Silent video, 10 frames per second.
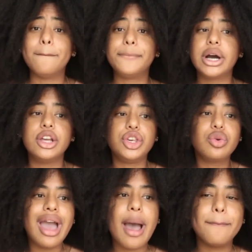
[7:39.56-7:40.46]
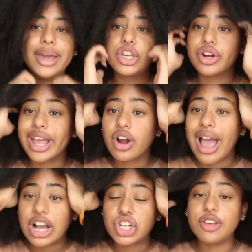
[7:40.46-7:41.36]
But you can't make your hair
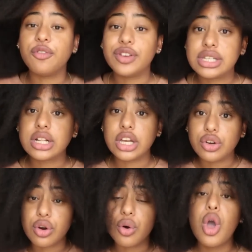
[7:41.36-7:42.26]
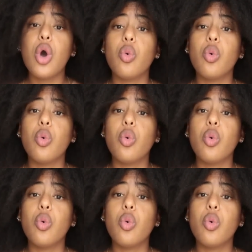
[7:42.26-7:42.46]
actually physically grow.